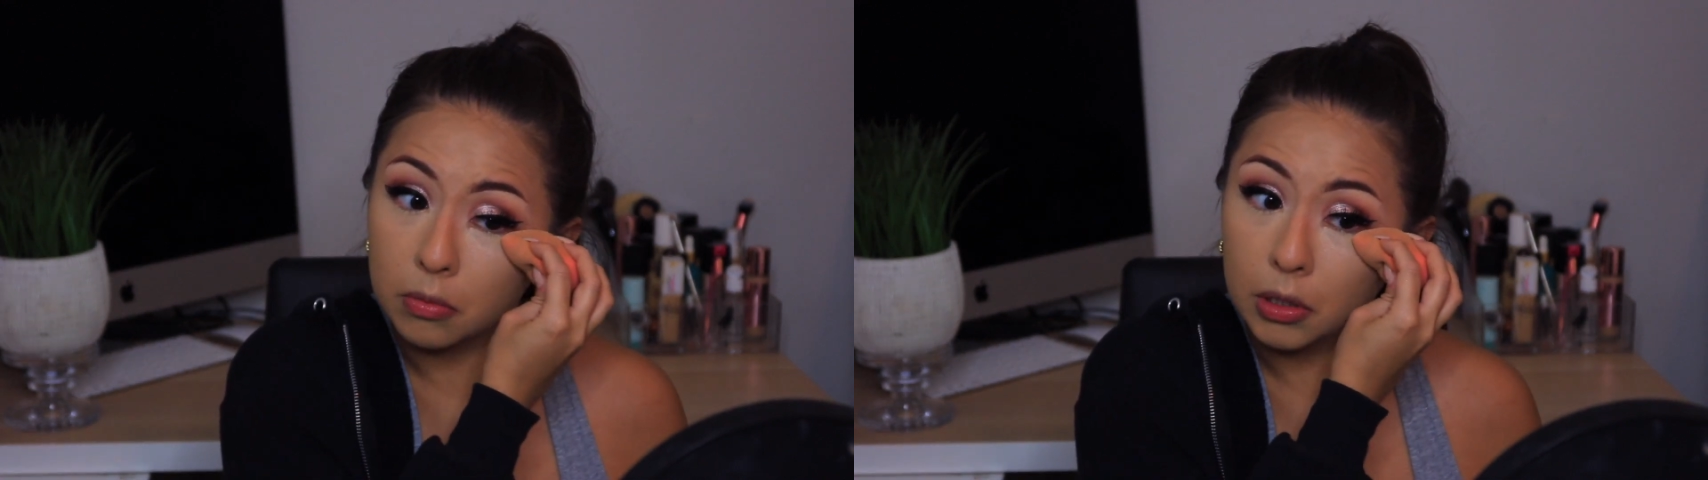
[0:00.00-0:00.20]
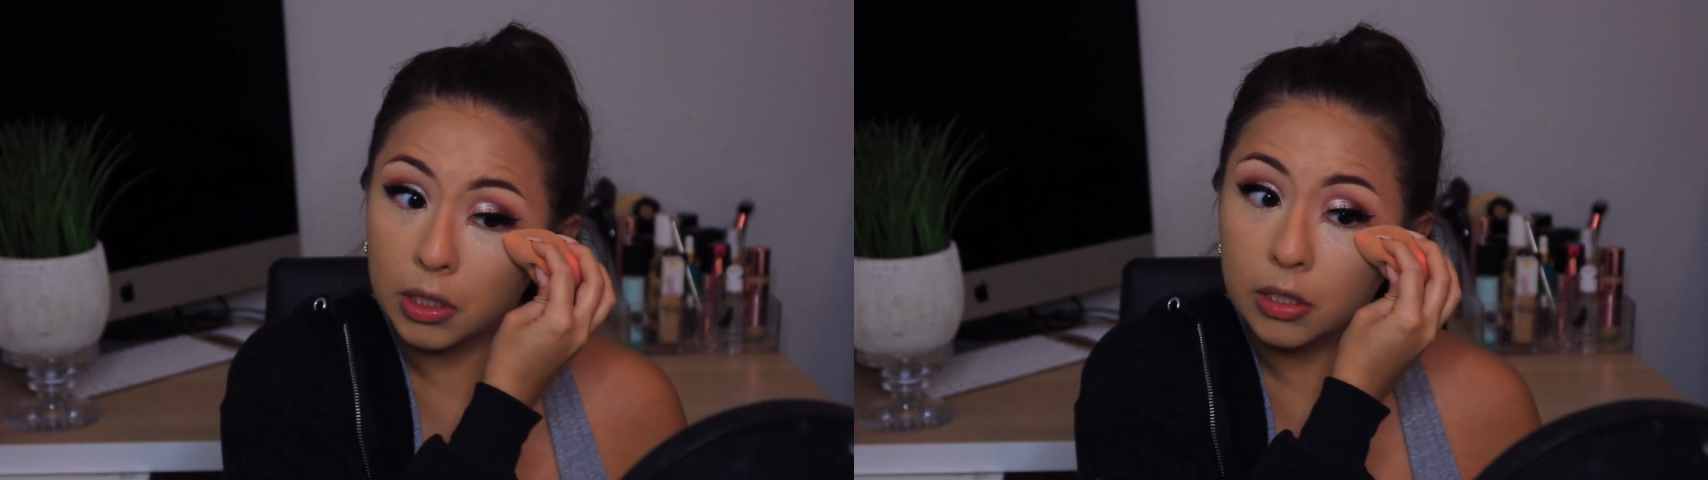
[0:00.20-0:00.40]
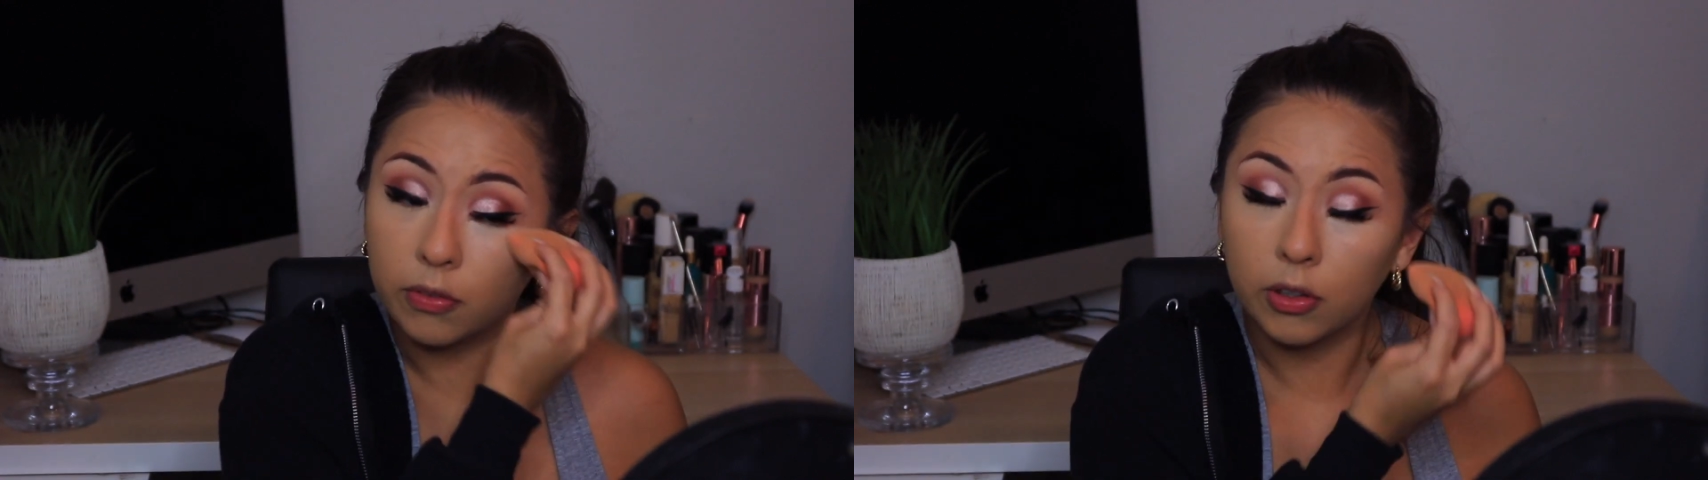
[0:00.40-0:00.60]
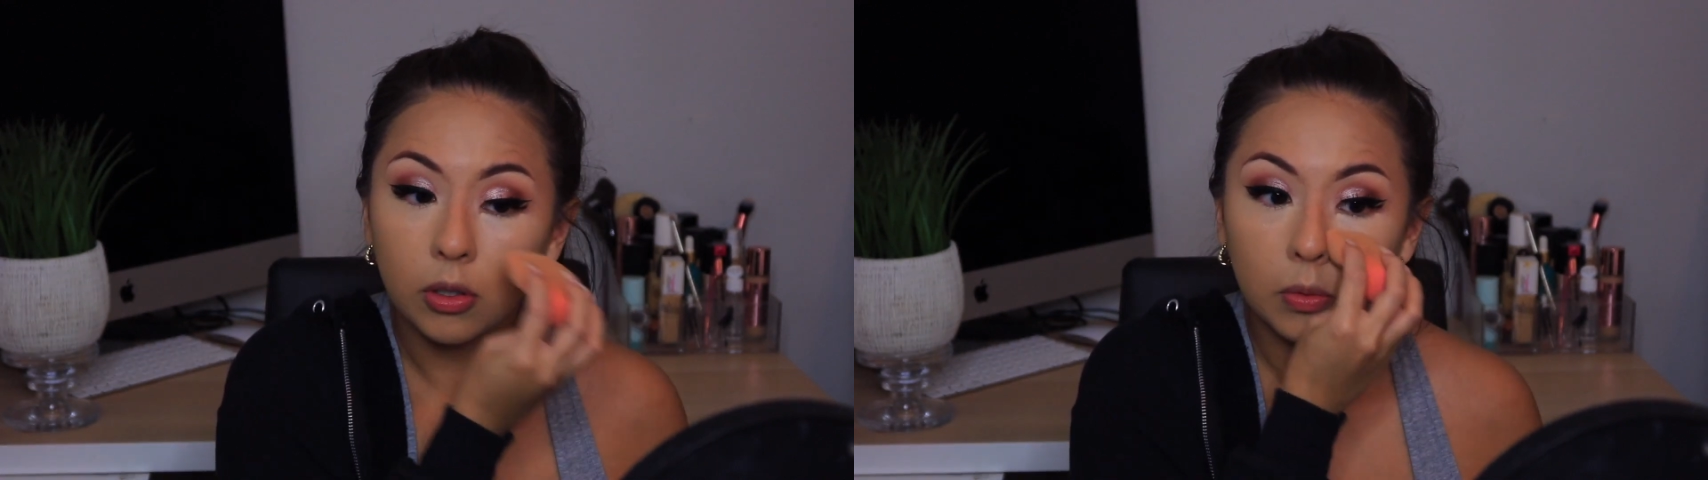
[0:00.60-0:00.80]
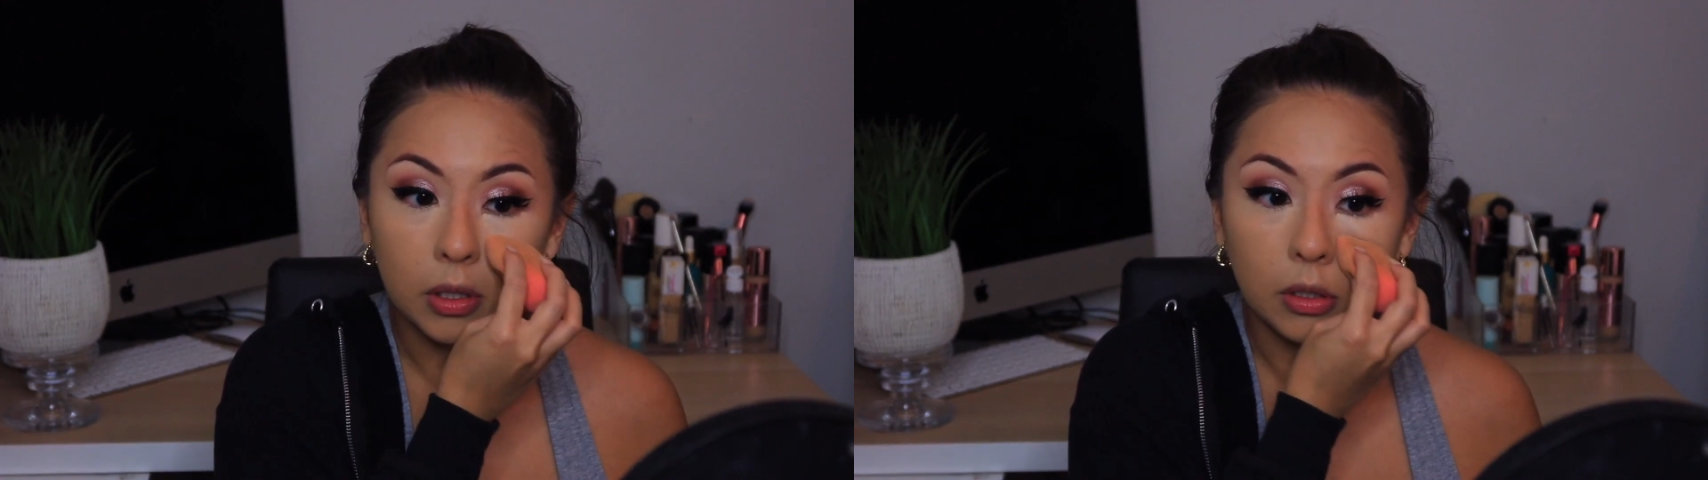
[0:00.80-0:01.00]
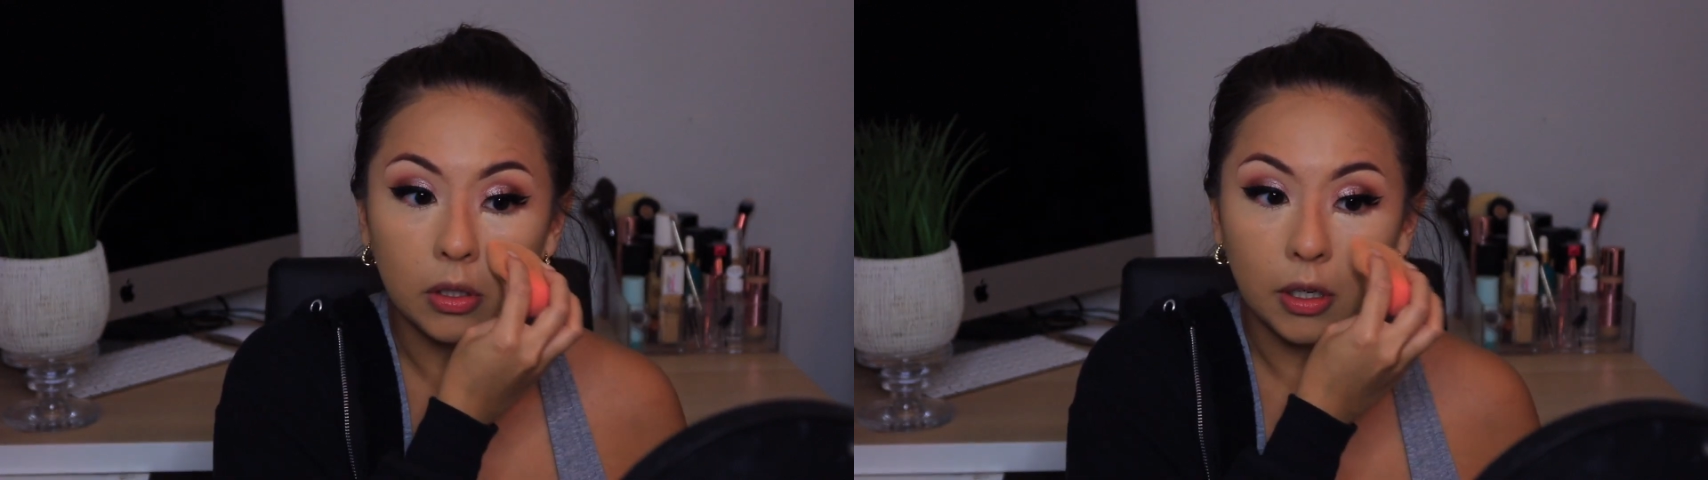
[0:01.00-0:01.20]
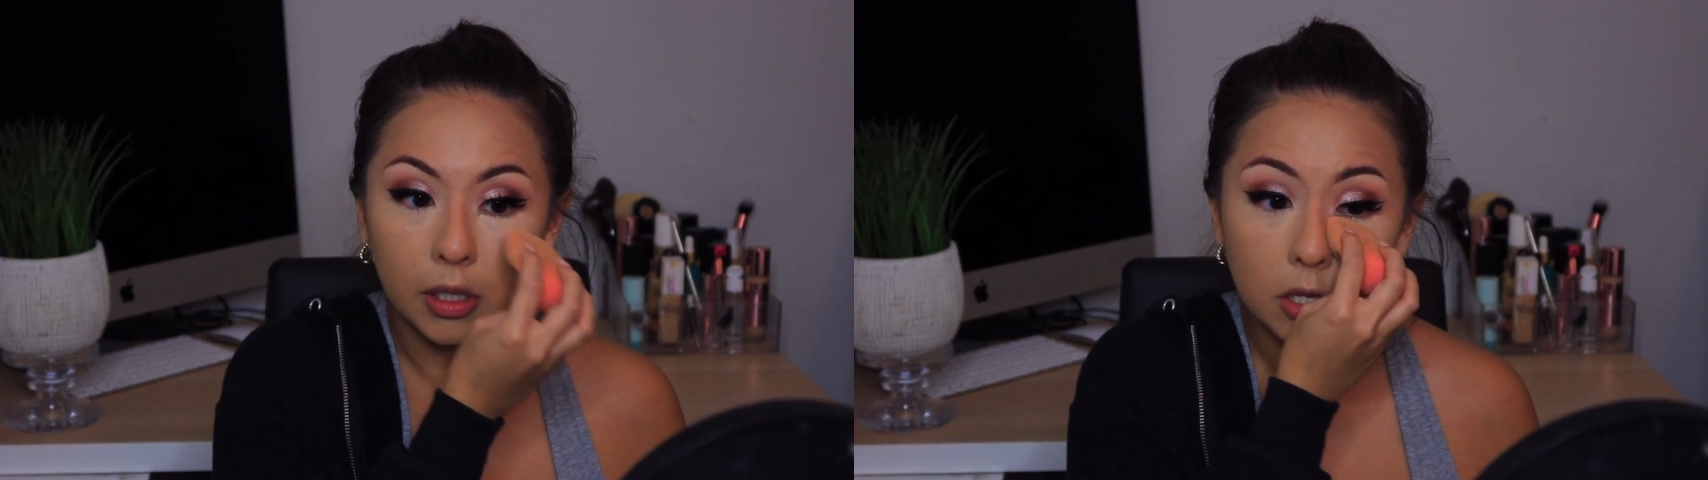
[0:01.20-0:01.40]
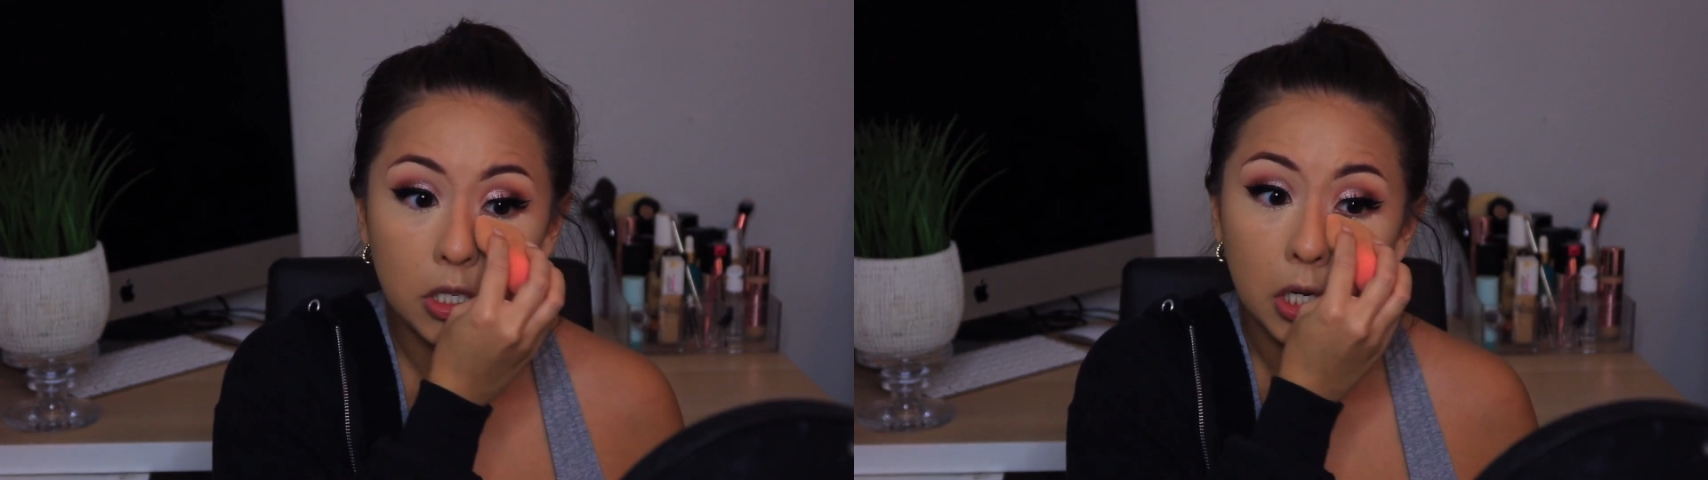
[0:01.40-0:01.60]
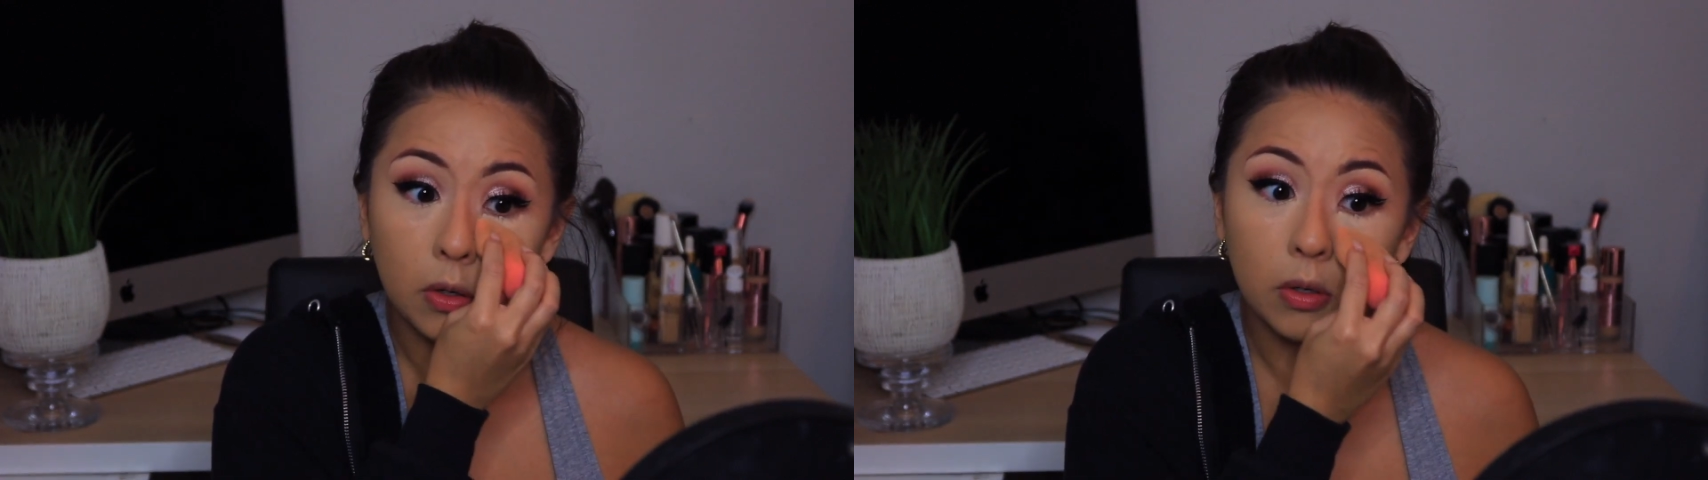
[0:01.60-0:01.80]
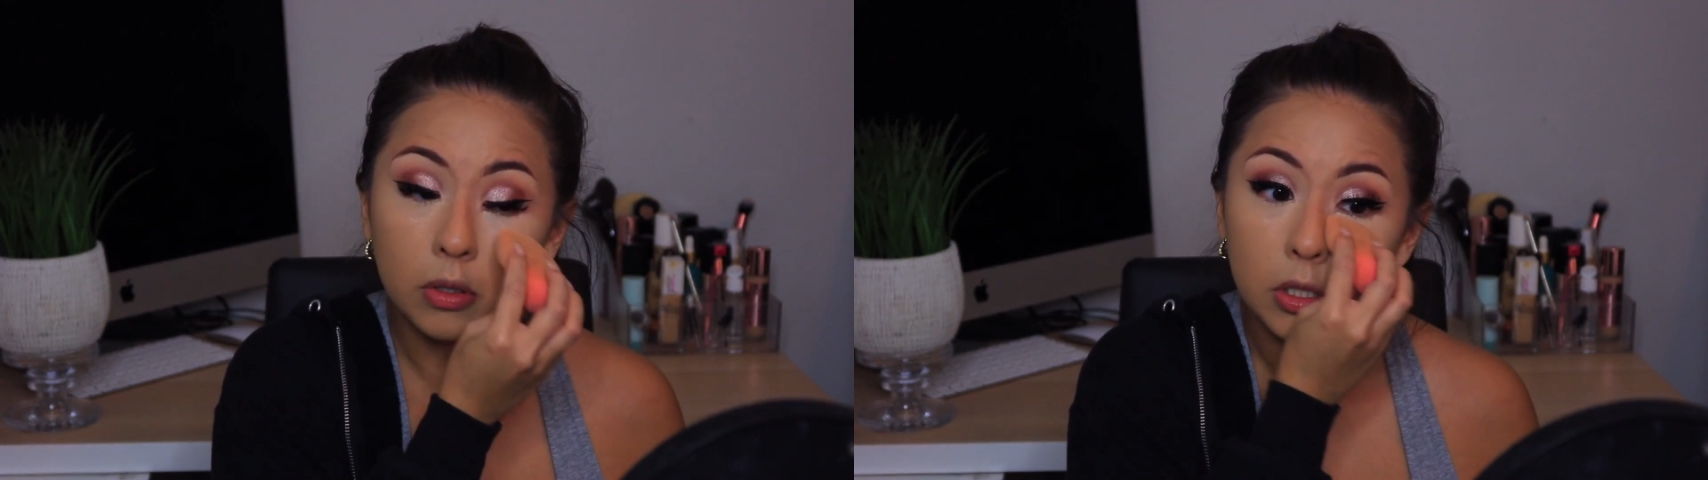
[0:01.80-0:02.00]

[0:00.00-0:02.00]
really difficult with the dog in general,